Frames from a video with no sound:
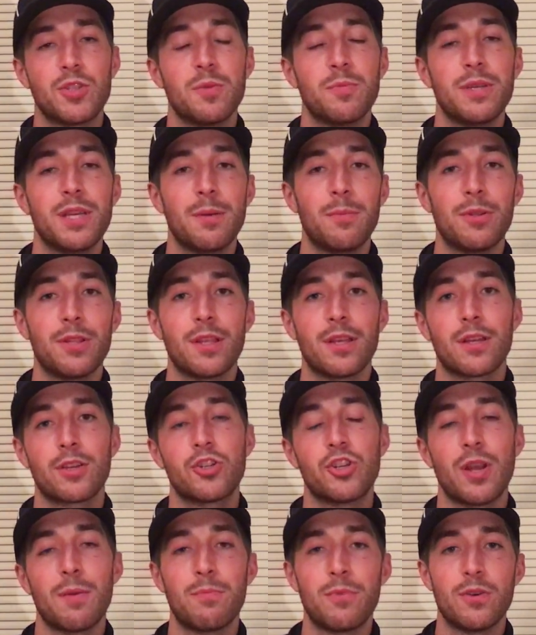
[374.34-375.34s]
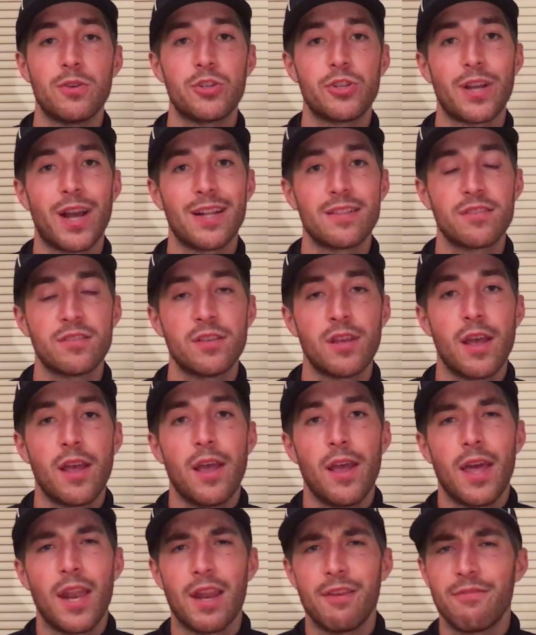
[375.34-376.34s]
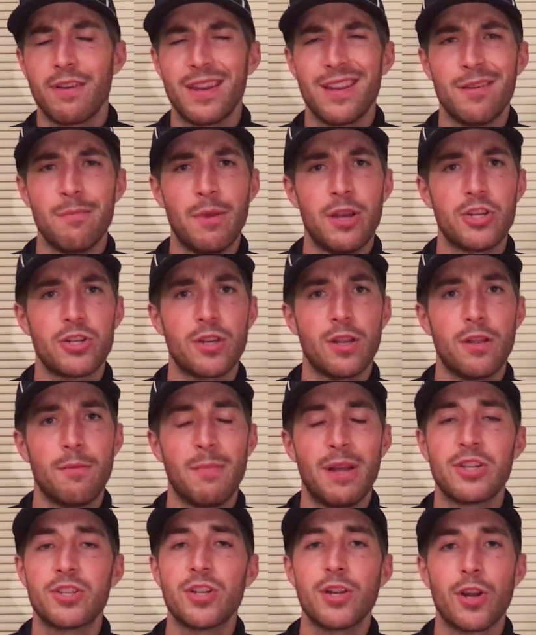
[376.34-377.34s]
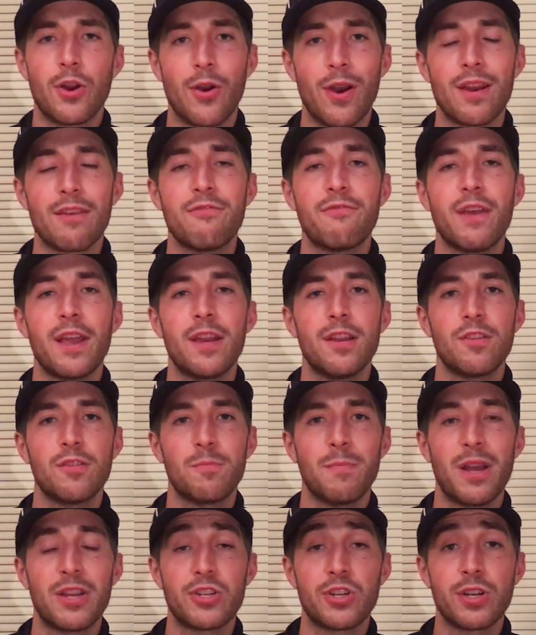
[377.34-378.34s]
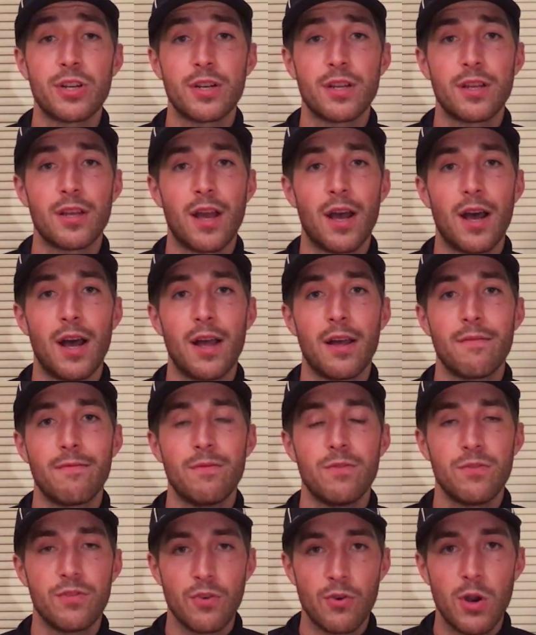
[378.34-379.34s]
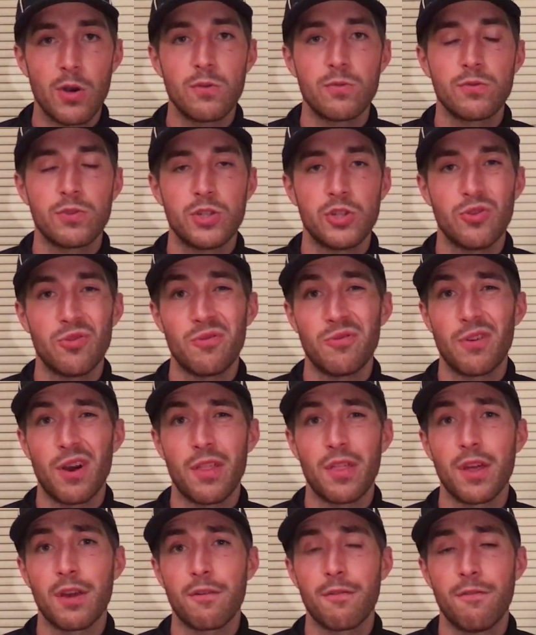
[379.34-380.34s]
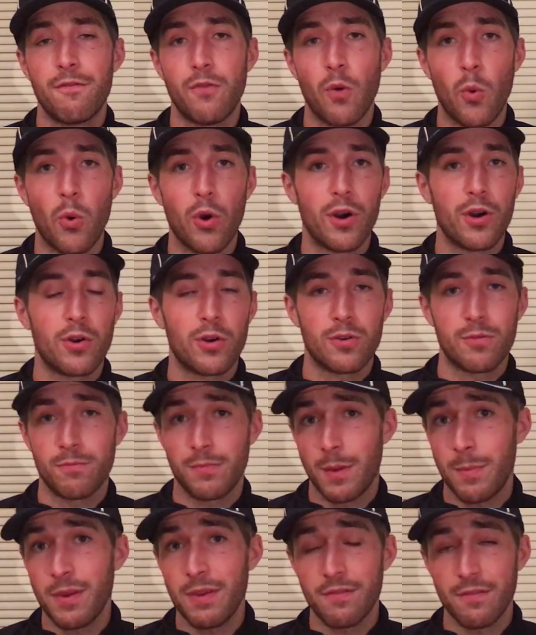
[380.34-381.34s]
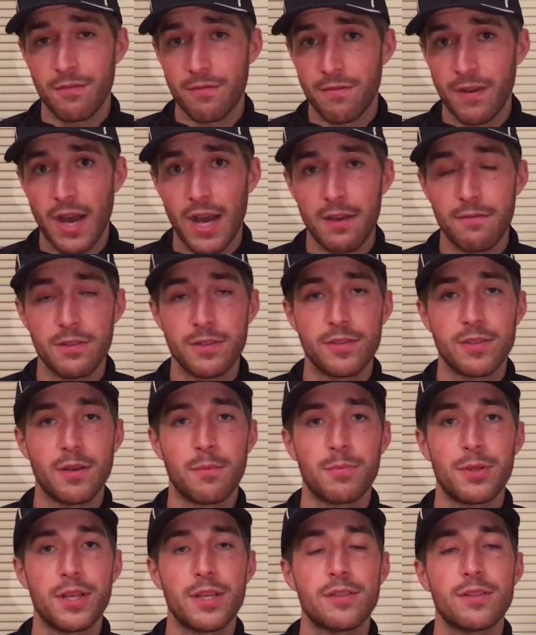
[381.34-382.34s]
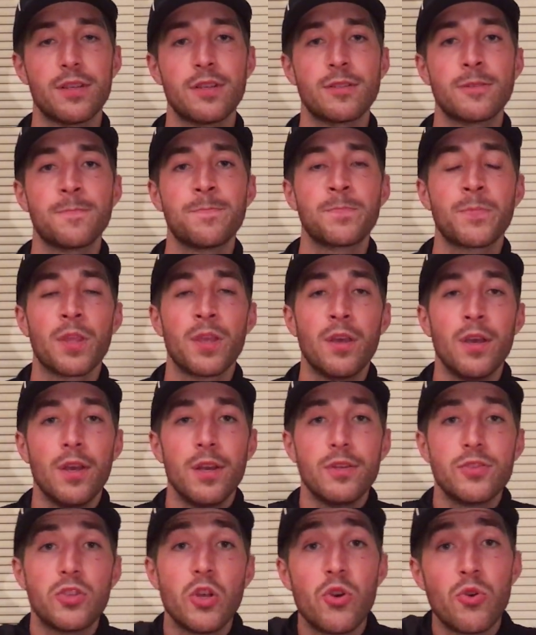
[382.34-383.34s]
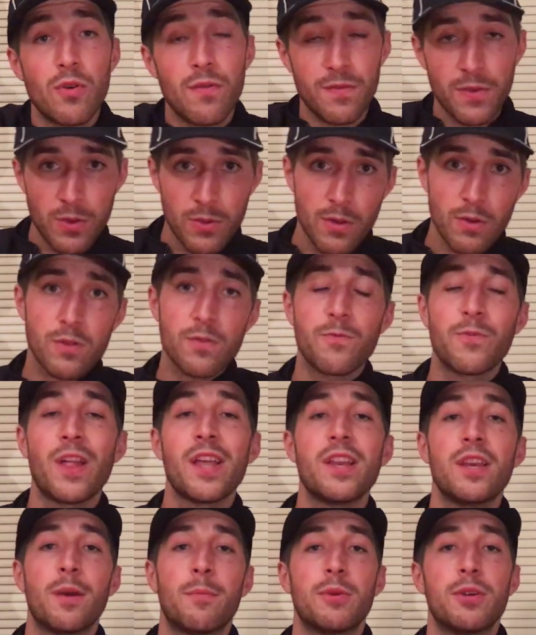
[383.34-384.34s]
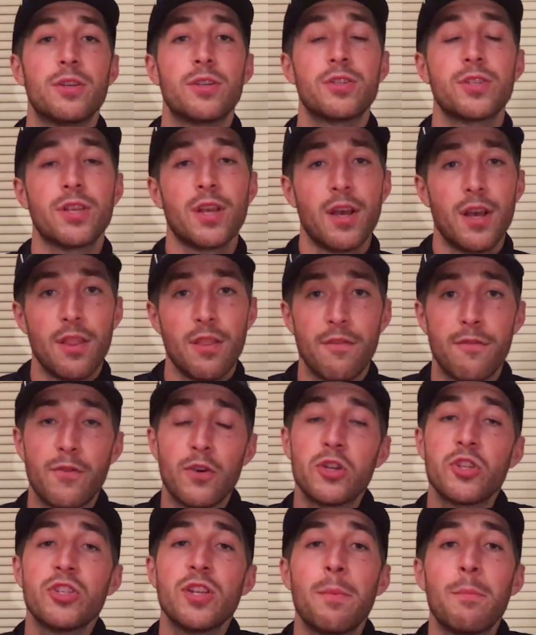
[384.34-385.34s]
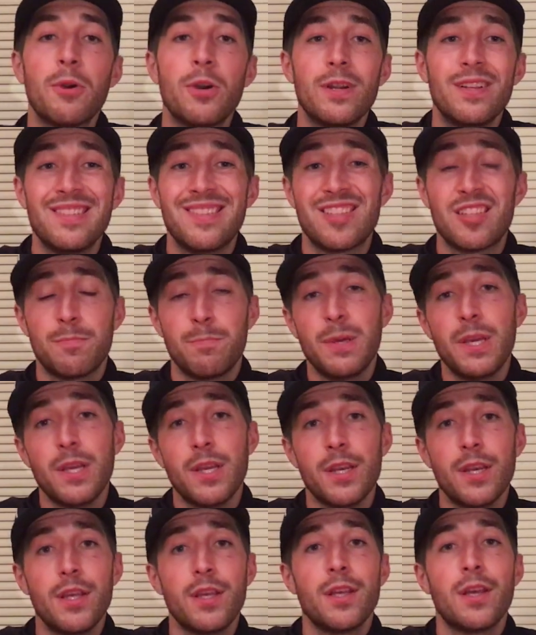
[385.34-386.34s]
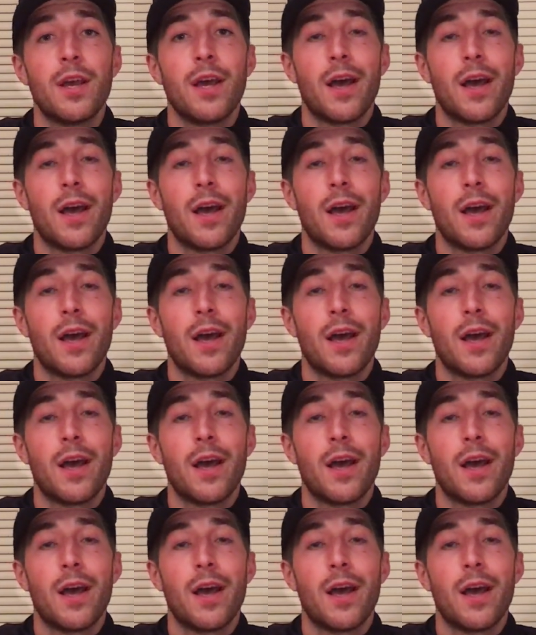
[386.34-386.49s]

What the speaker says: to be able to shape those shots. And if I didn't mention it already, fade is measured 0 to, I think, 4 or maybe even 5 in some places. So to review those flight numbers, the first number is speed.